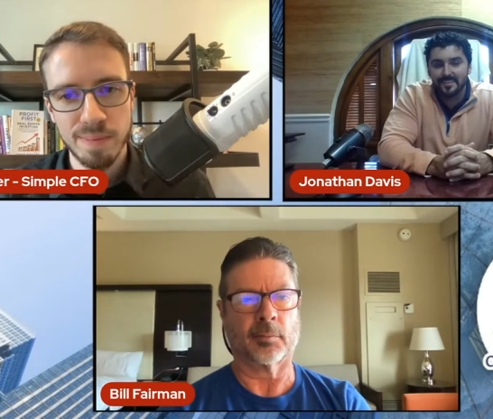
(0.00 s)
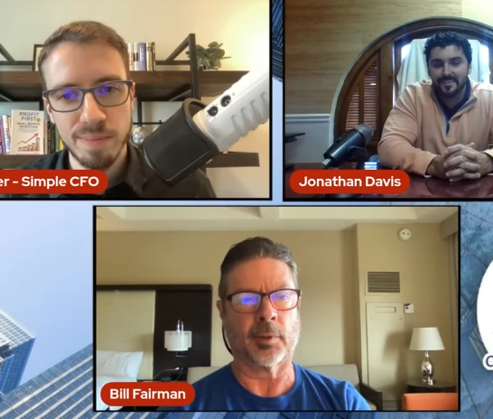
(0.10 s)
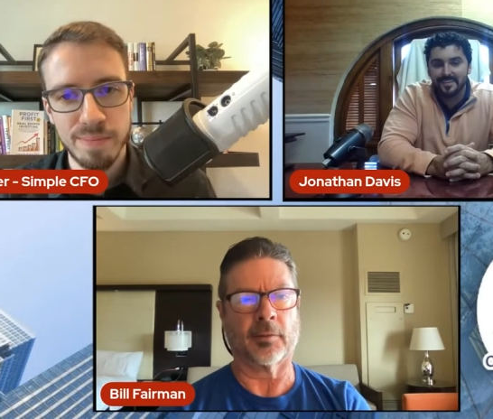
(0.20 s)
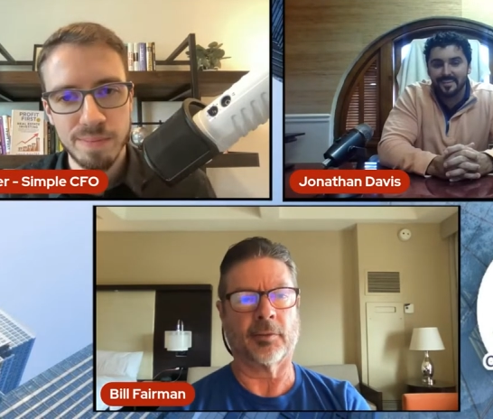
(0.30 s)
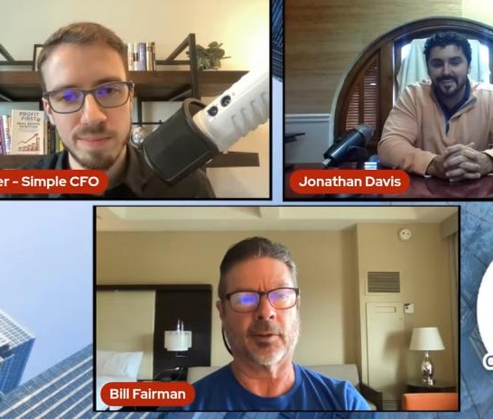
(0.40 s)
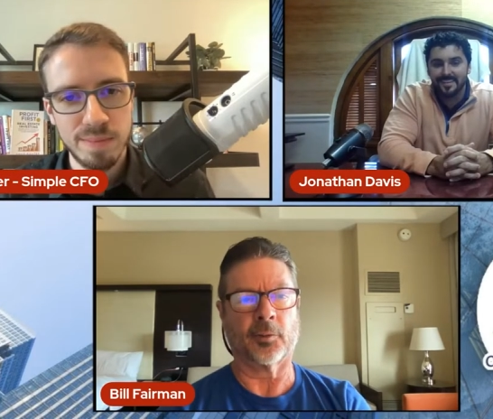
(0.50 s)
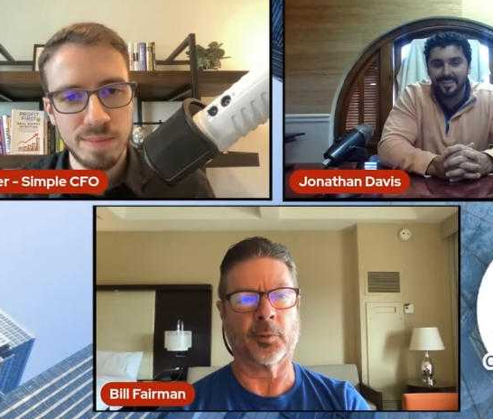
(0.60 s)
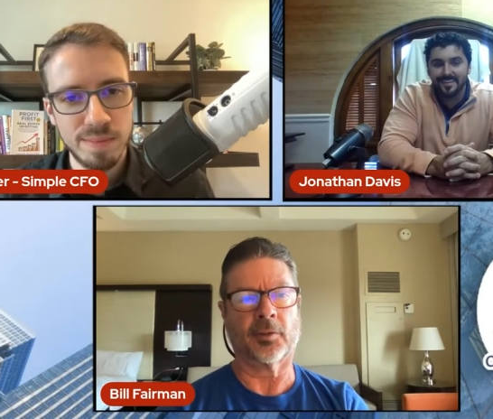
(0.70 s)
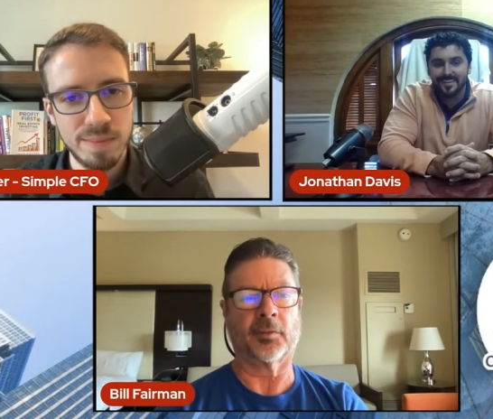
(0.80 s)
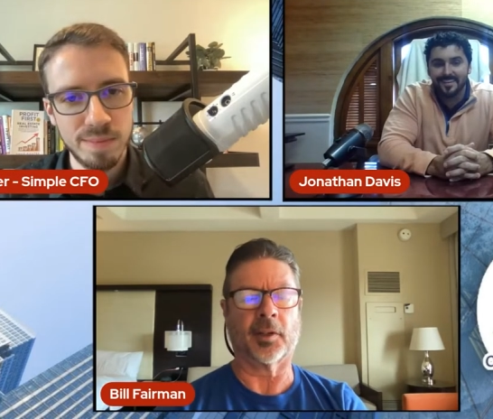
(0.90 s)
Speaker 1: but for a
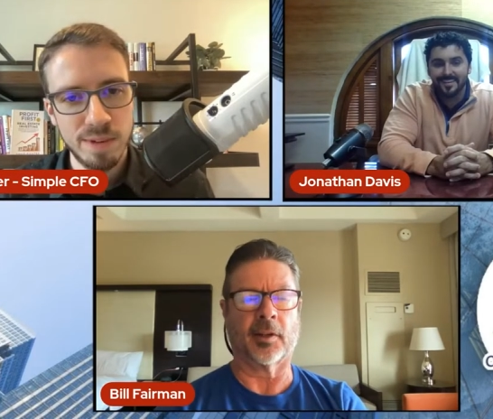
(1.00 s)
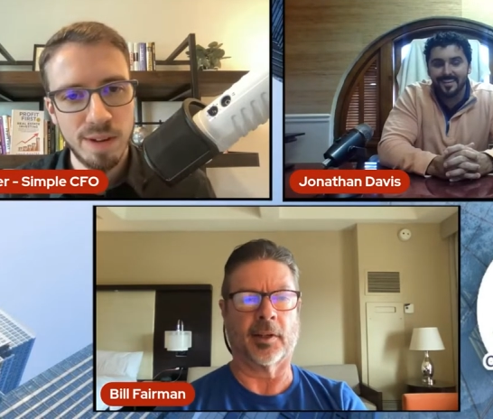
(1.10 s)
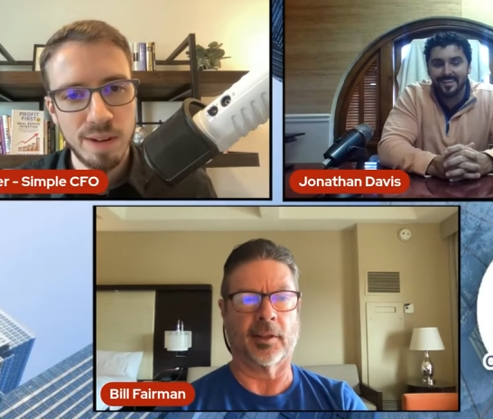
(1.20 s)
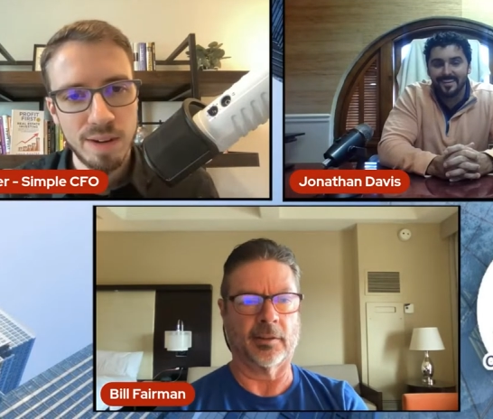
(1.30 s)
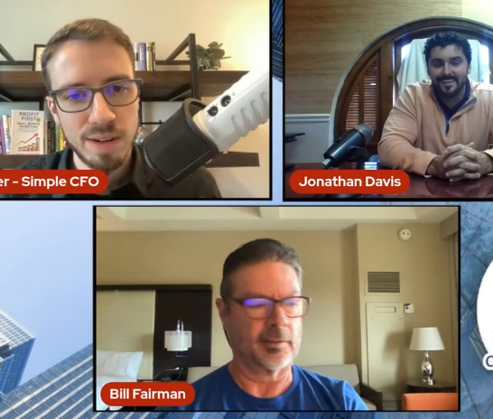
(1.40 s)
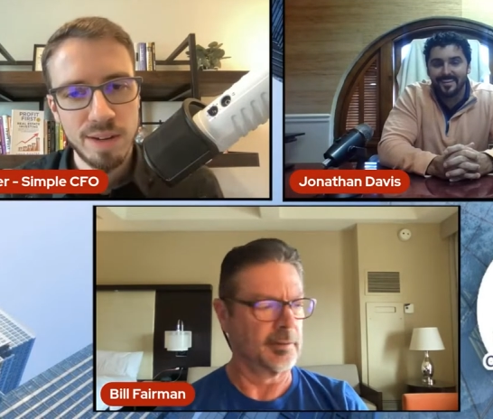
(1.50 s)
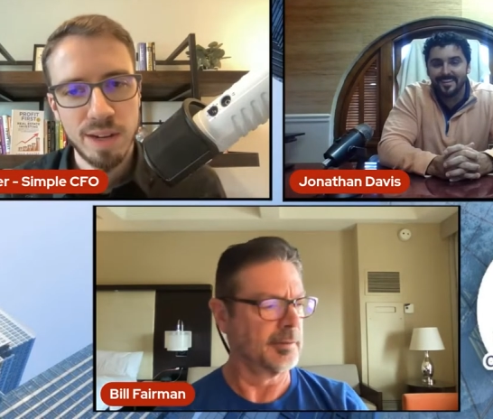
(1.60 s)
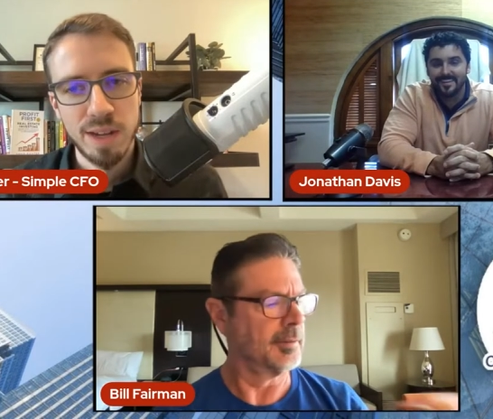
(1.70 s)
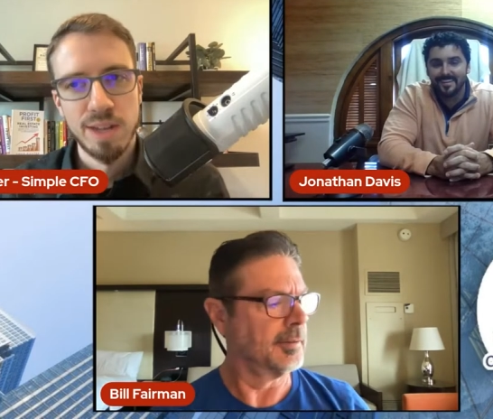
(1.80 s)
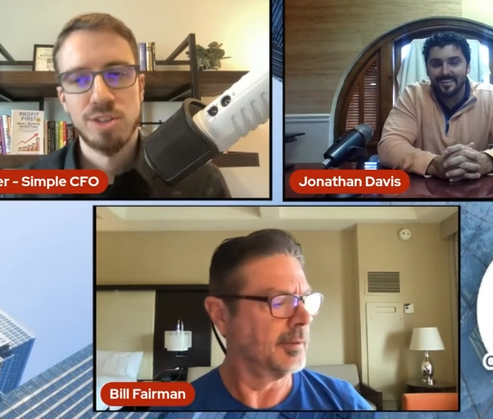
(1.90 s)
specific audience."
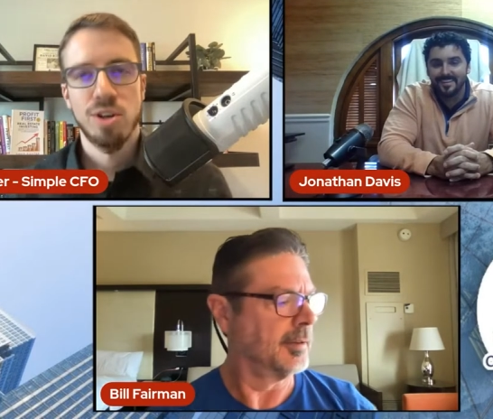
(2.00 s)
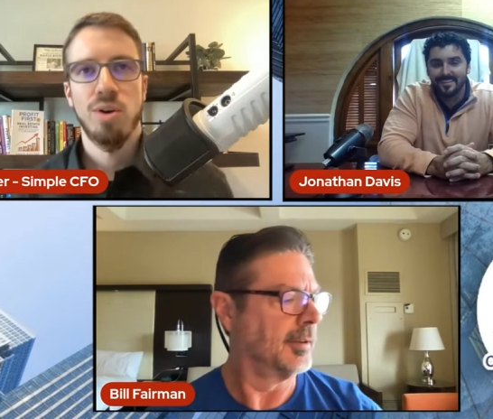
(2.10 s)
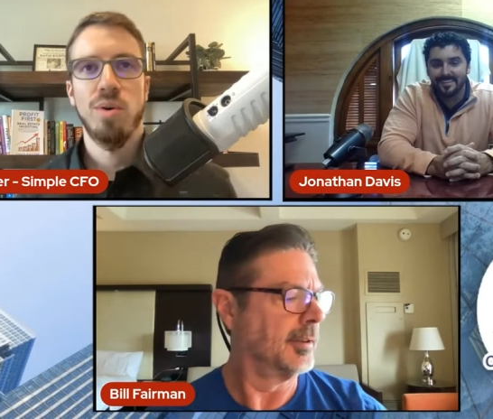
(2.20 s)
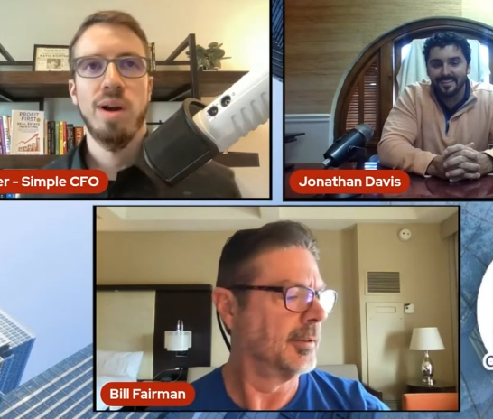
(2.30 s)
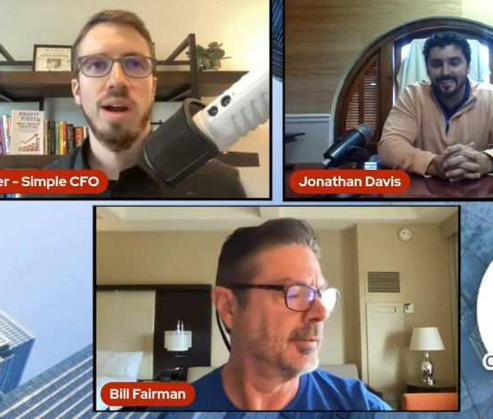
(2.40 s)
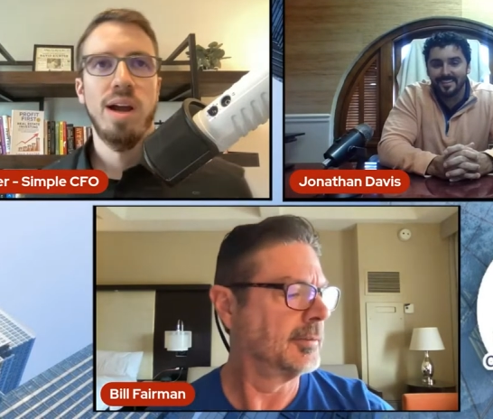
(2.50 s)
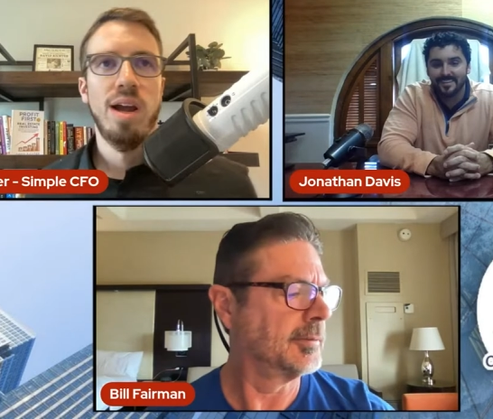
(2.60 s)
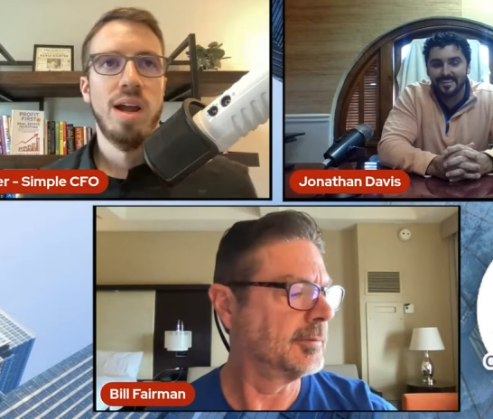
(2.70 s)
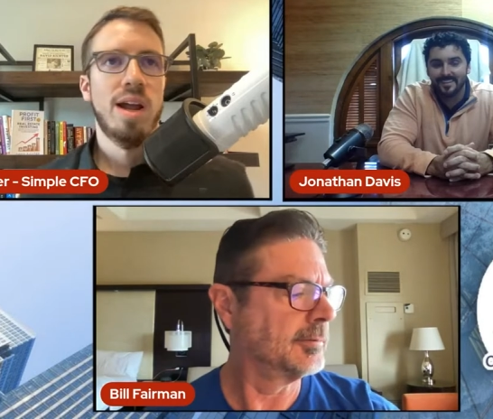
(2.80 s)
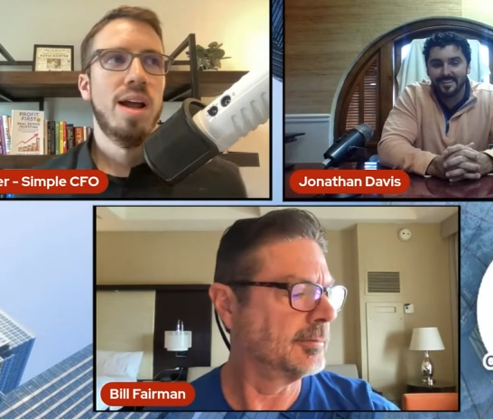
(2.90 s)
Speaker 2: So,
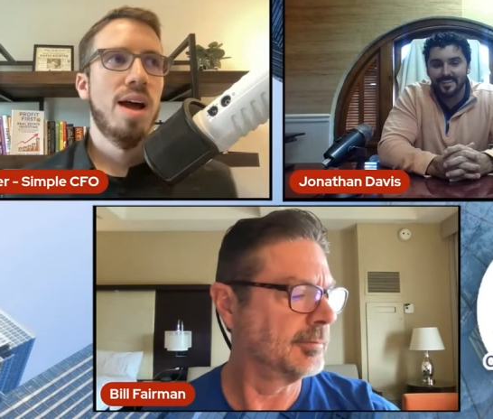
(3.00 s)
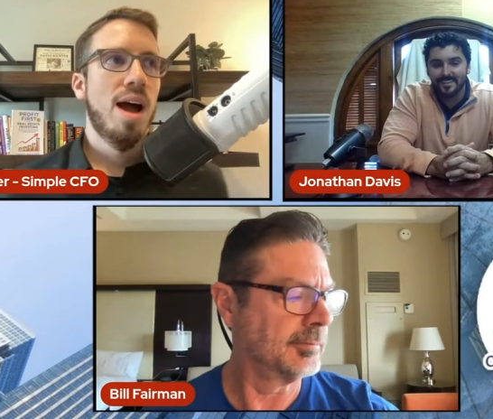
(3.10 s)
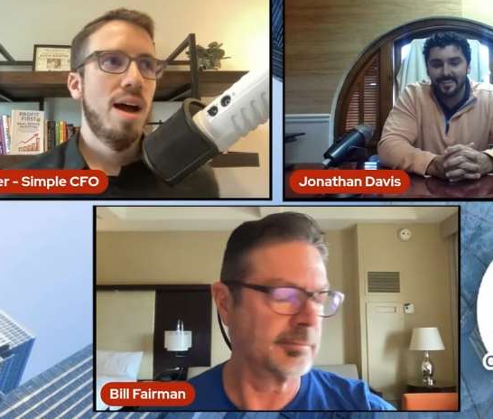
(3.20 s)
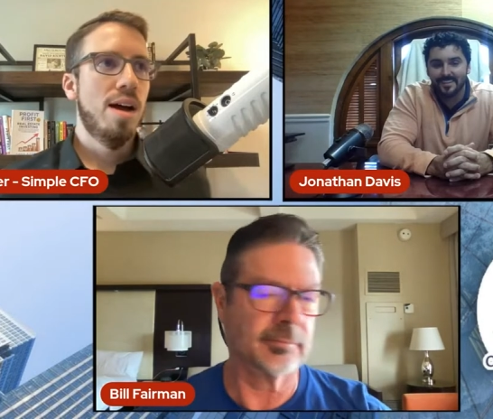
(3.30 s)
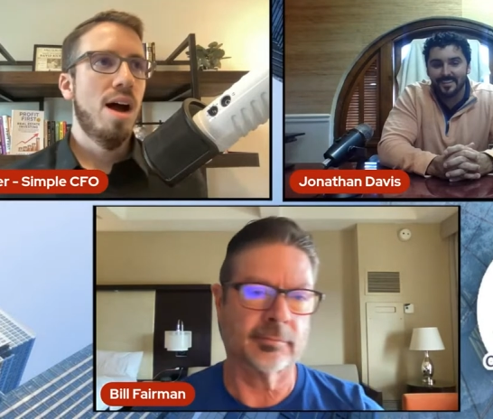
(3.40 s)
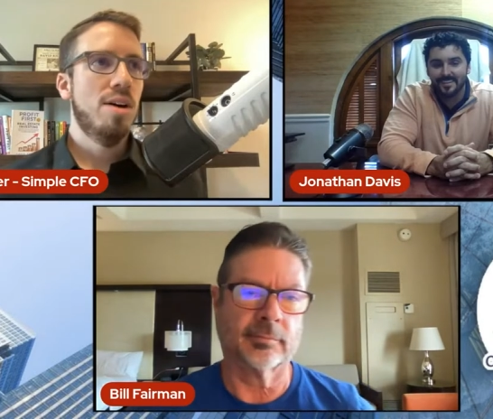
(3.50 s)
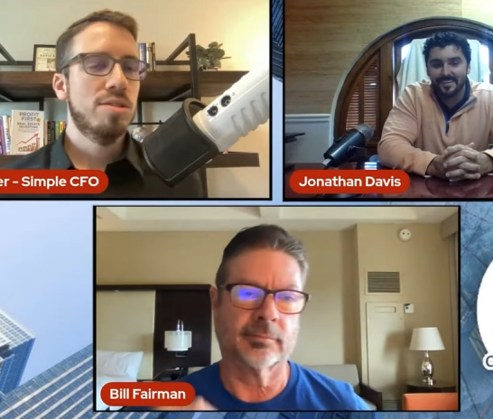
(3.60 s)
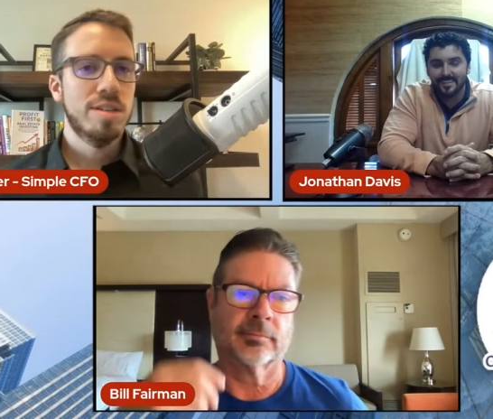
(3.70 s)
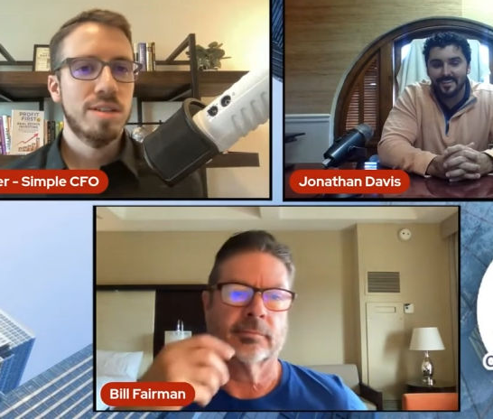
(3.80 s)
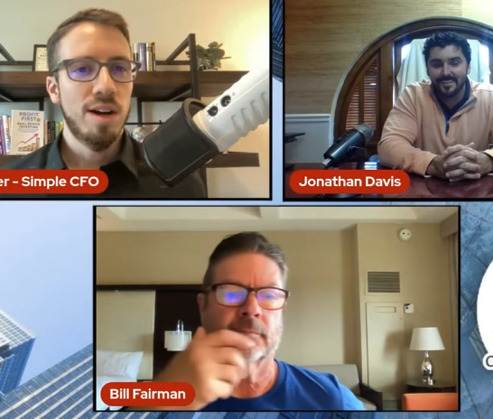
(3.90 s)
I'll
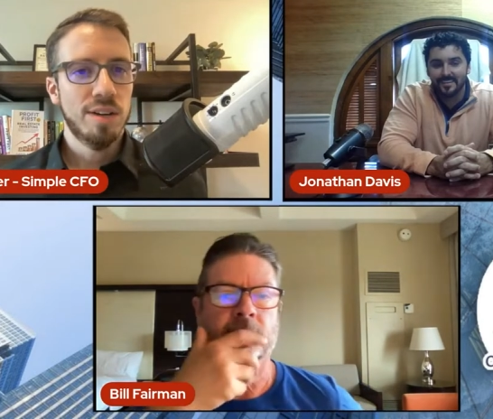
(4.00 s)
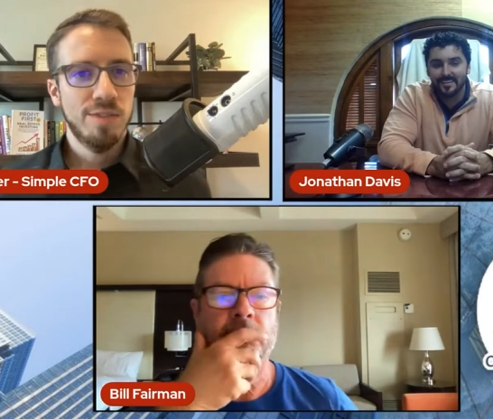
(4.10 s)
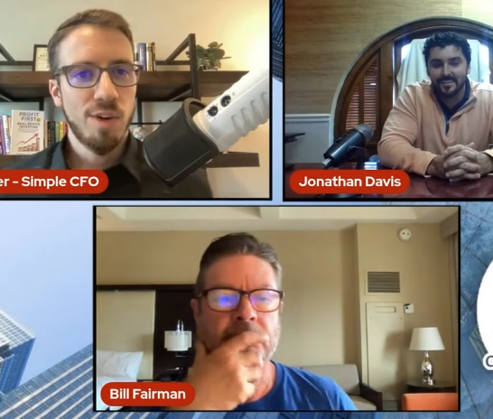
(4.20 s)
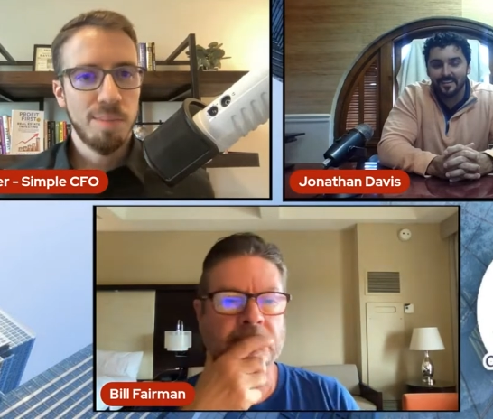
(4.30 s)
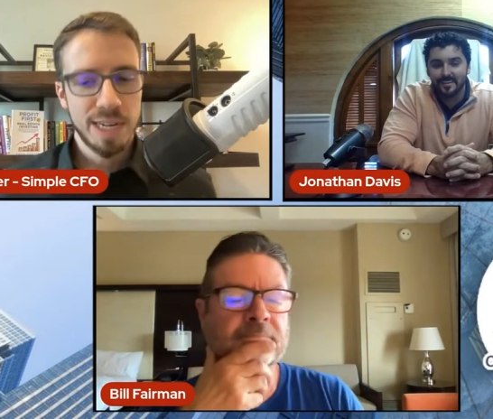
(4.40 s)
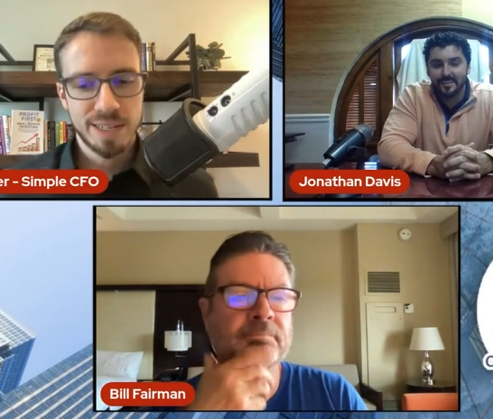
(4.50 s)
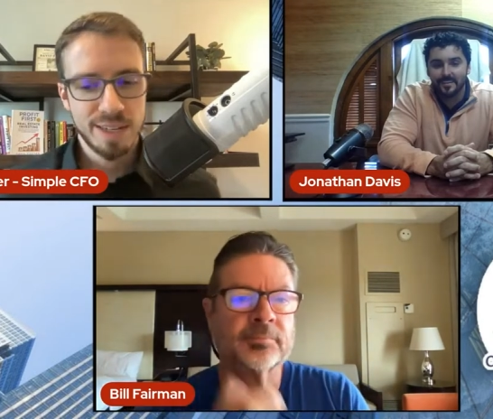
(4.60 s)
just I'll give all my